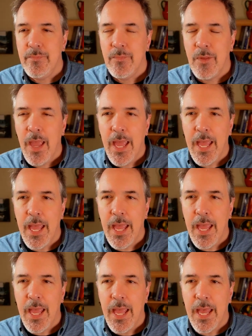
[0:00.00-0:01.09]

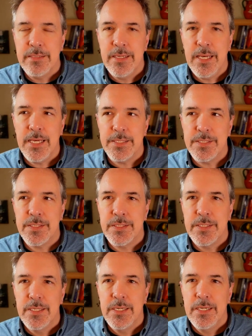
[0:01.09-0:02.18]
And it's
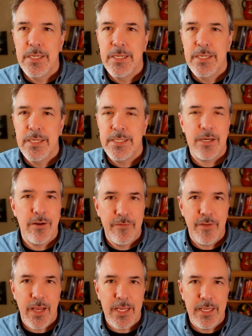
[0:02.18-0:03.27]

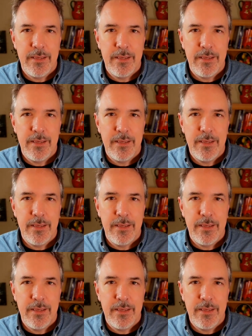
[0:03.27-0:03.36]
terrifying.